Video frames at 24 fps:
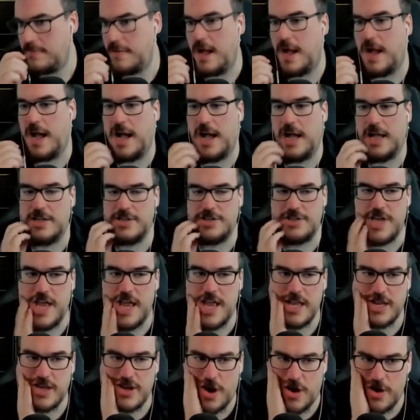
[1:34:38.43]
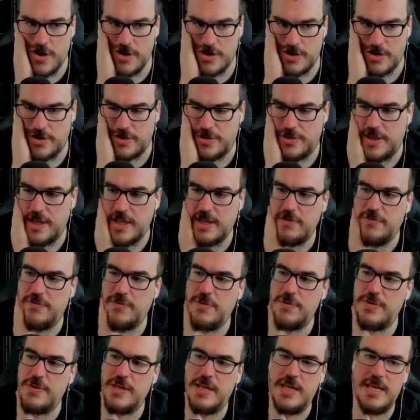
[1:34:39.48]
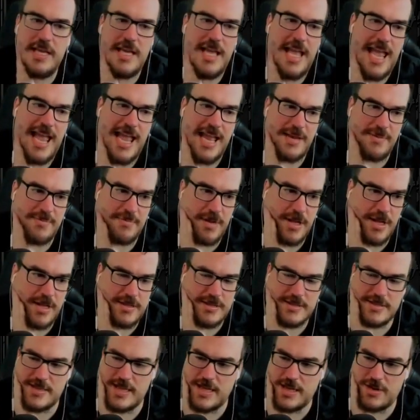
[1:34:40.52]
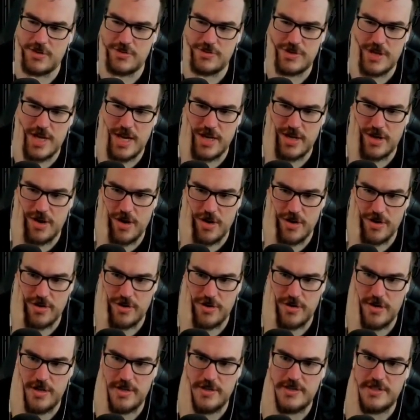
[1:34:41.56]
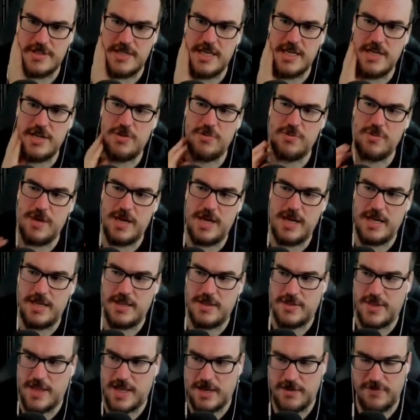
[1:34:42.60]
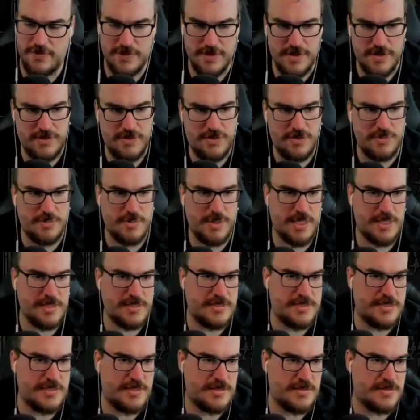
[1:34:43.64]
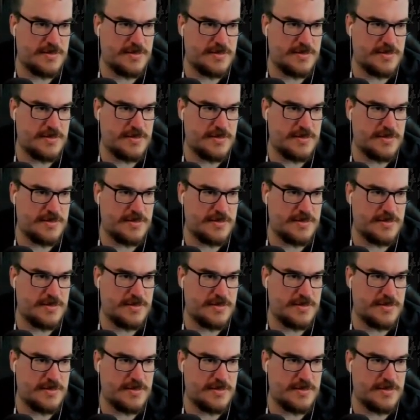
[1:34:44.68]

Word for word: Uh, Jay Garner, thank you for the eight months. Thank you, Jay Garner. Z Green, thank you for the two months.